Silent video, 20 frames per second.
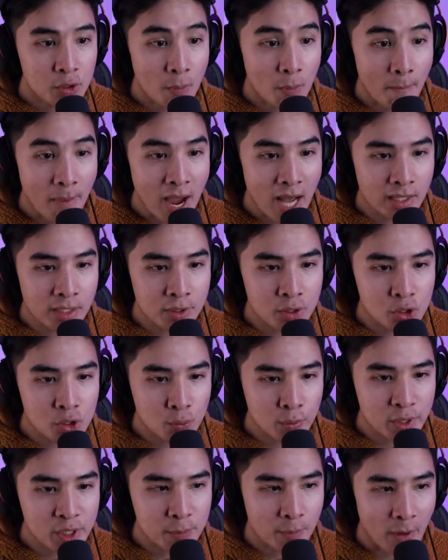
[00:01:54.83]
So Malik
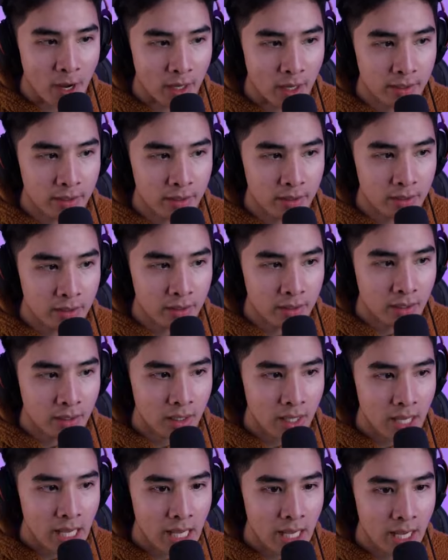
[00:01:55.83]
just respawned,
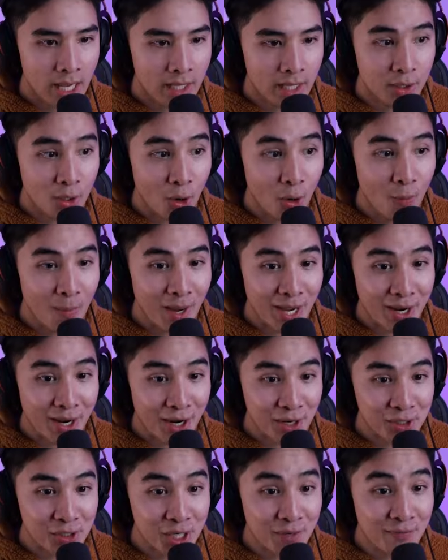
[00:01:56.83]
and oh my
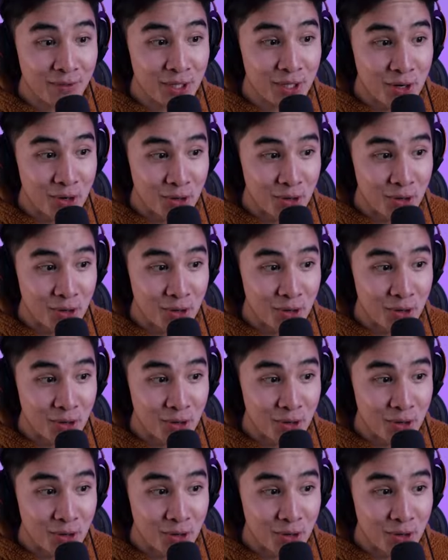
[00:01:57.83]
gosh, even the